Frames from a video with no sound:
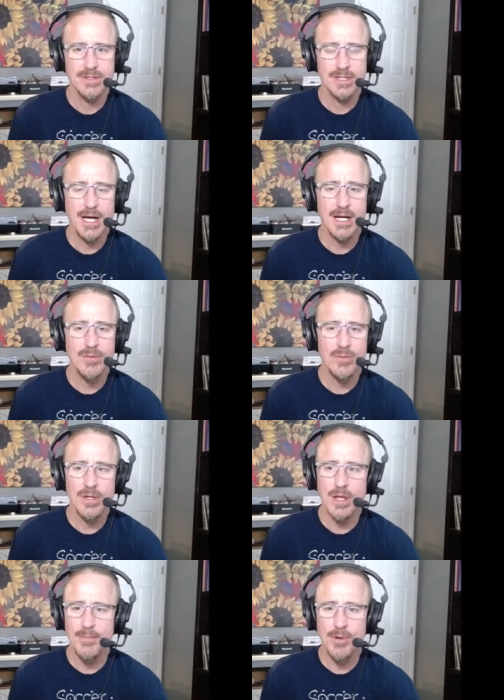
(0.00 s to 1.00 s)
God
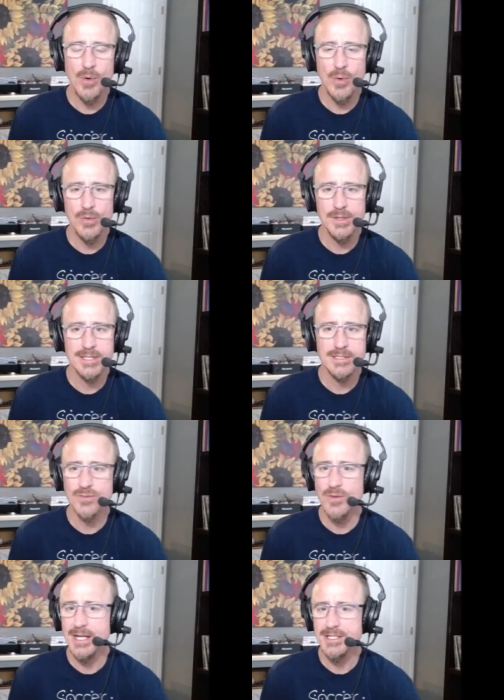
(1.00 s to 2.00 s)
will uphold his
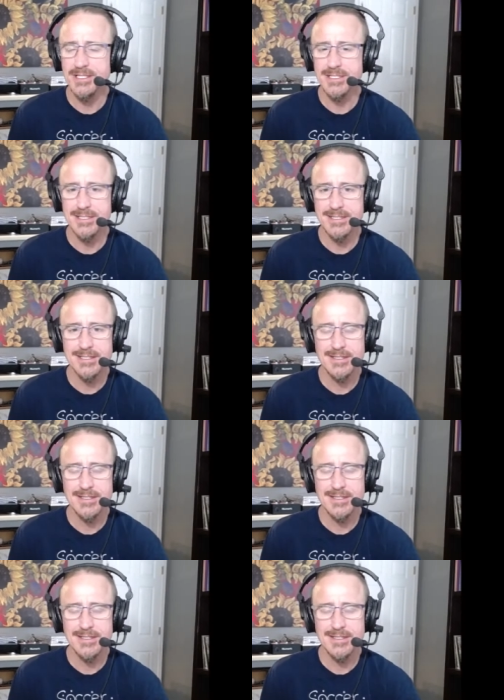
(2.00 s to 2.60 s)
righteousness.